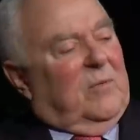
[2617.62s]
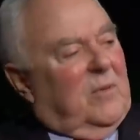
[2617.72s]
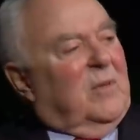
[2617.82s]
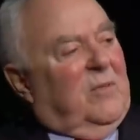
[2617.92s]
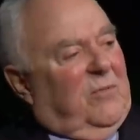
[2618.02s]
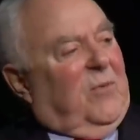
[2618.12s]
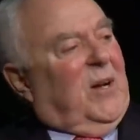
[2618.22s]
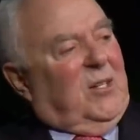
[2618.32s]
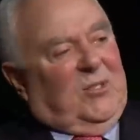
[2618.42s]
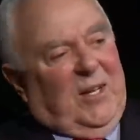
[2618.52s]
in the
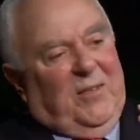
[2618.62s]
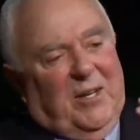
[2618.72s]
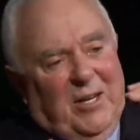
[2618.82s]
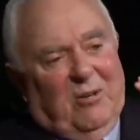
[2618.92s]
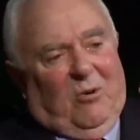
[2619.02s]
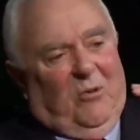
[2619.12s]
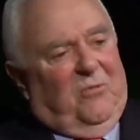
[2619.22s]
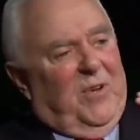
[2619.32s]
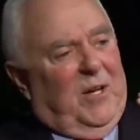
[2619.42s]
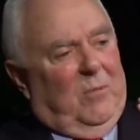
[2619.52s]
phrase then, the Negro
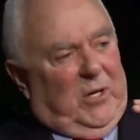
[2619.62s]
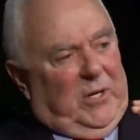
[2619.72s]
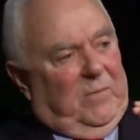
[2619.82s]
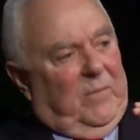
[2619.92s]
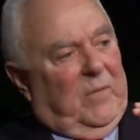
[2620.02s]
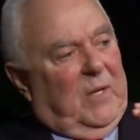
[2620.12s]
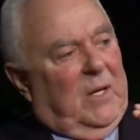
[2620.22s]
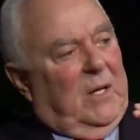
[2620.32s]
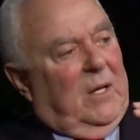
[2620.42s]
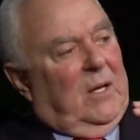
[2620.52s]
family
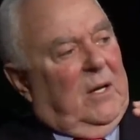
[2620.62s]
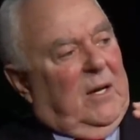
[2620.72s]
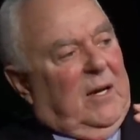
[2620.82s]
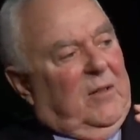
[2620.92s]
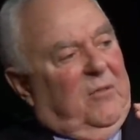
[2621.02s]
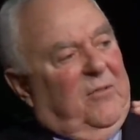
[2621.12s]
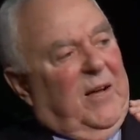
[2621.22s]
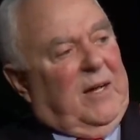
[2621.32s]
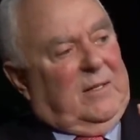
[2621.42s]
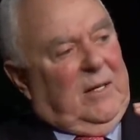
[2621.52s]
and the
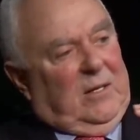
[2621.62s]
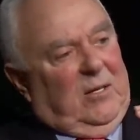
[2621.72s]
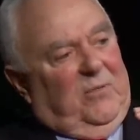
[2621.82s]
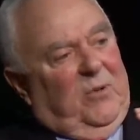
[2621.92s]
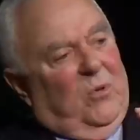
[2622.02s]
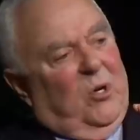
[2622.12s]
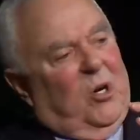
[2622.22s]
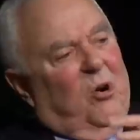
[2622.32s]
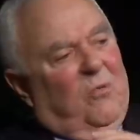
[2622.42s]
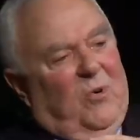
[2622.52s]
fact that if you
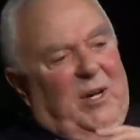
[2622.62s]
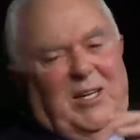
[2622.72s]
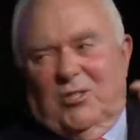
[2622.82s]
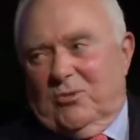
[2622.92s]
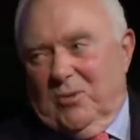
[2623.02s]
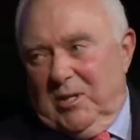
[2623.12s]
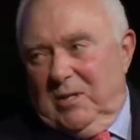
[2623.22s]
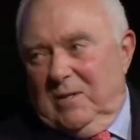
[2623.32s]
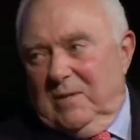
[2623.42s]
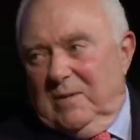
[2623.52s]
look over
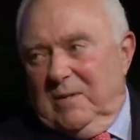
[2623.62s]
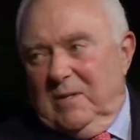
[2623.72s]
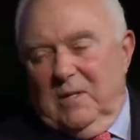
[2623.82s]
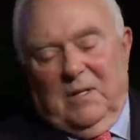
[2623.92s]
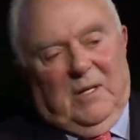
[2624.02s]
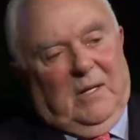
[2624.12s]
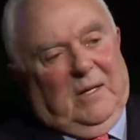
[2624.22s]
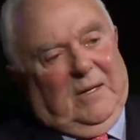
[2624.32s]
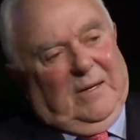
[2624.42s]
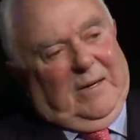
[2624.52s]
history,
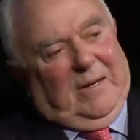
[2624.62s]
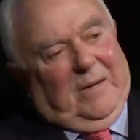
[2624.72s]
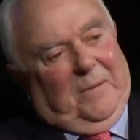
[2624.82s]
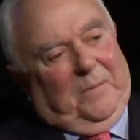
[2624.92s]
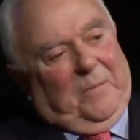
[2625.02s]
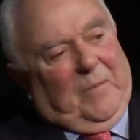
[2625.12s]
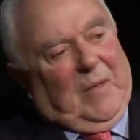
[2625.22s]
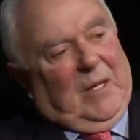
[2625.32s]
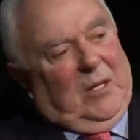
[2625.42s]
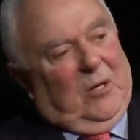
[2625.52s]
uh,
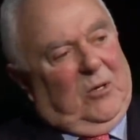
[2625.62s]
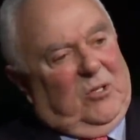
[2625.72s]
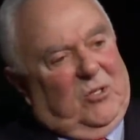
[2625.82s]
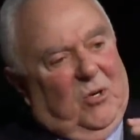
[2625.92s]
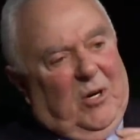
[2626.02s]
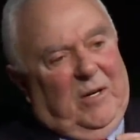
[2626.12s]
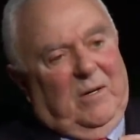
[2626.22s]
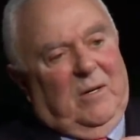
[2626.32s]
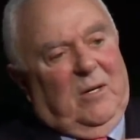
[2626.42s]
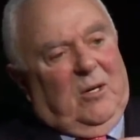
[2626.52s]
you know, you start
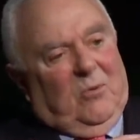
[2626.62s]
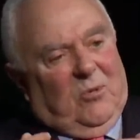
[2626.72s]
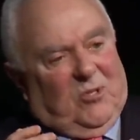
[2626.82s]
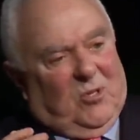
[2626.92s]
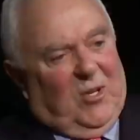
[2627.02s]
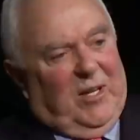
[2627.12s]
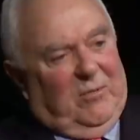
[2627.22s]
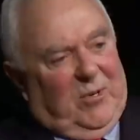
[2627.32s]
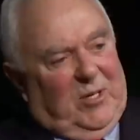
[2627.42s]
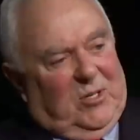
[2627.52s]
with
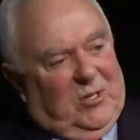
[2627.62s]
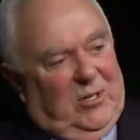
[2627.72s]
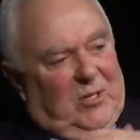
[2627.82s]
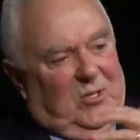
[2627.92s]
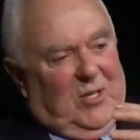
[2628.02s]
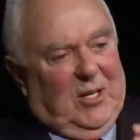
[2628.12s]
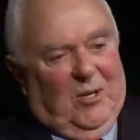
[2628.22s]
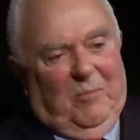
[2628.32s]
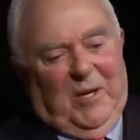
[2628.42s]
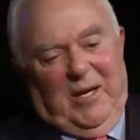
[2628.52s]
slavery, so you'd sell
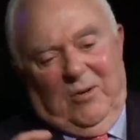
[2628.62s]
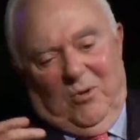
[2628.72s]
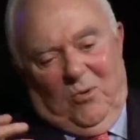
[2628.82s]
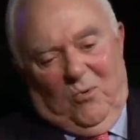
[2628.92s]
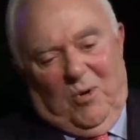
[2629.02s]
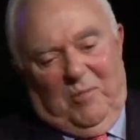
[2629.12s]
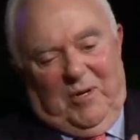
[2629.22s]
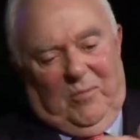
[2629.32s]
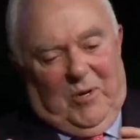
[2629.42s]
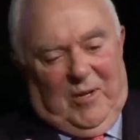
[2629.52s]
the man or the
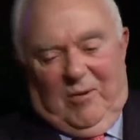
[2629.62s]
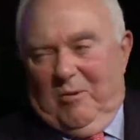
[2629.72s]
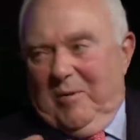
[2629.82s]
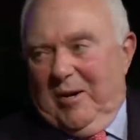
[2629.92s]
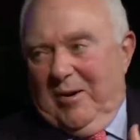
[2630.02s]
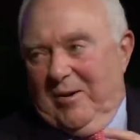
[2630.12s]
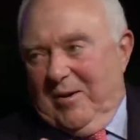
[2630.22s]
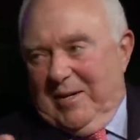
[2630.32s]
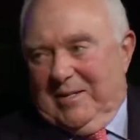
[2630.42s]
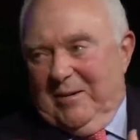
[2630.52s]
woman, whether they were married or
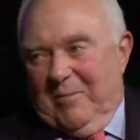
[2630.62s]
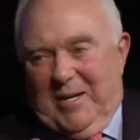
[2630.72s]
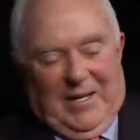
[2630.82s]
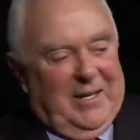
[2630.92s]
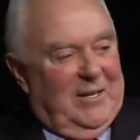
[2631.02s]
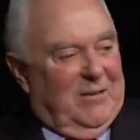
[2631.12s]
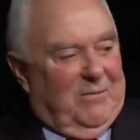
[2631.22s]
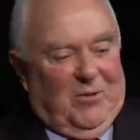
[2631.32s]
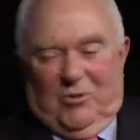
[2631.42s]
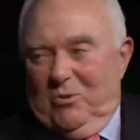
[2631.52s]
not, didn't make any
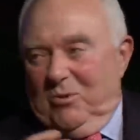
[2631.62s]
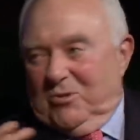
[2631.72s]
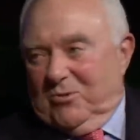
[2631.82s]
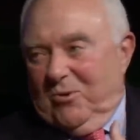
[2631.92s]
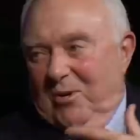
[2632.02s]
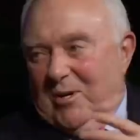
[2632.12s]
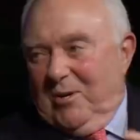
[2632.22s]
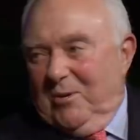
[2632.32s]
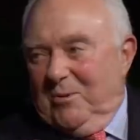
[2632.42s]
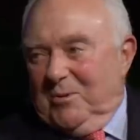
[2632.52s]
difference who was
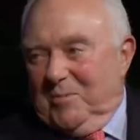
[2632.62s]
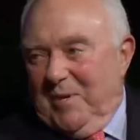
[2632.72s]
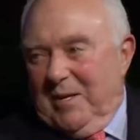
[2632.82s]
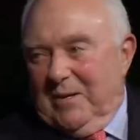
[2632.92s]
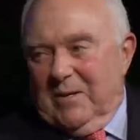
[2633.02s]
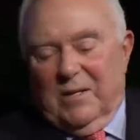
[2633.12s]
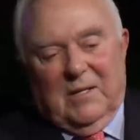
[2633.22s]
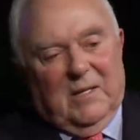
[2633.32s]
stronger, who was better.